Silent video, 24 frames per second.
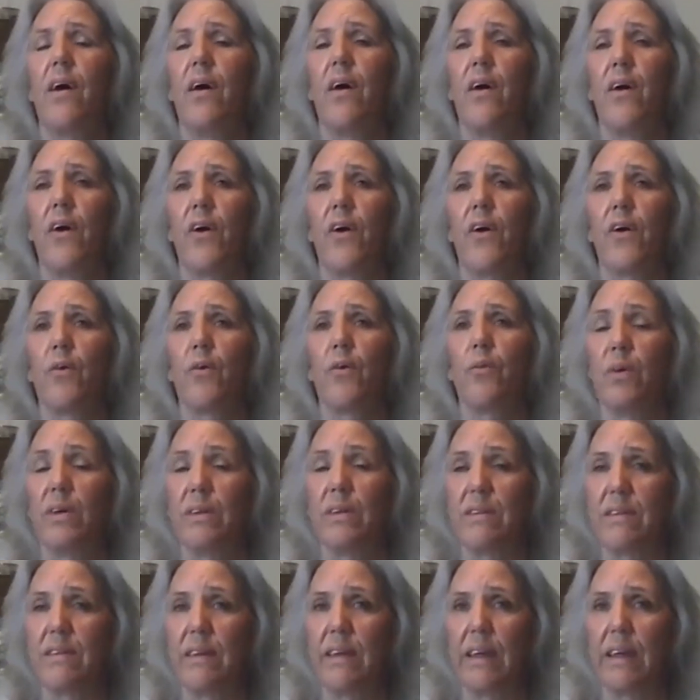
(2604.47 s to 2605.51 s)
are
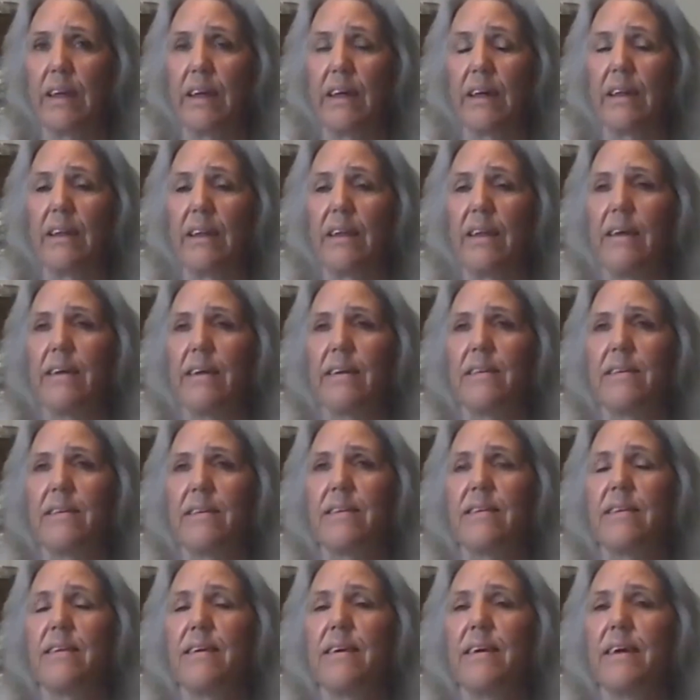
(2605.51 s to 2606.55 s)
once again
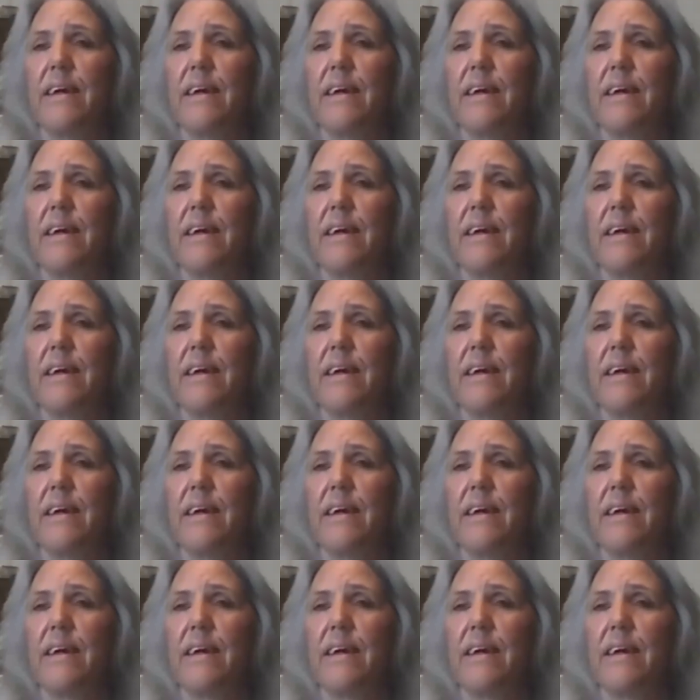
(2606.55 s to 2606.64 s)
it's